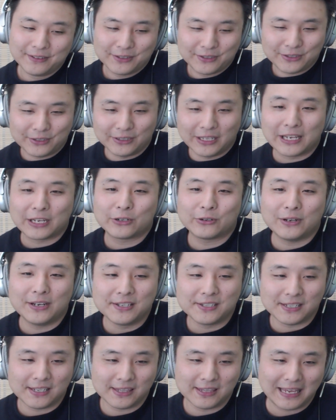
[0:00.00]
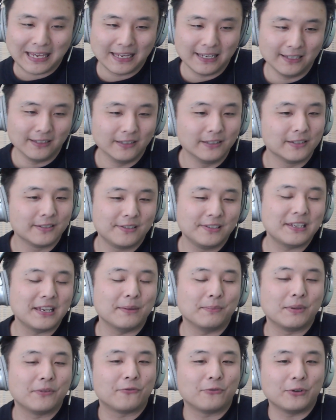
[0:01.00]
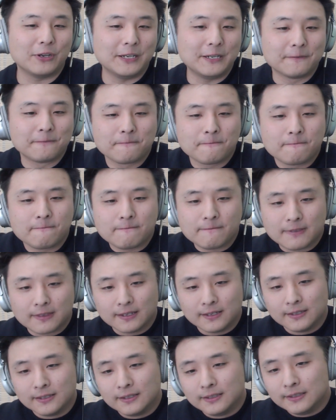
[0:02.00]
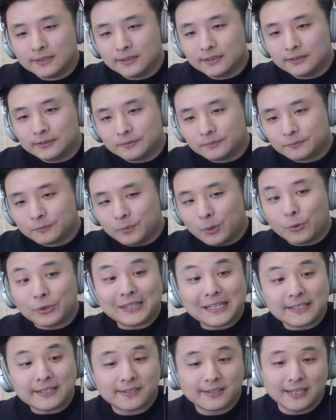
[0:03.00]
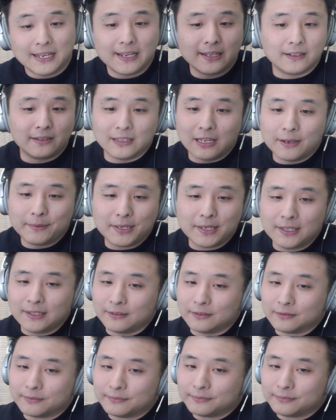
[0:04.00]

Like Crazy than Set Me Free. But with that said, I mean,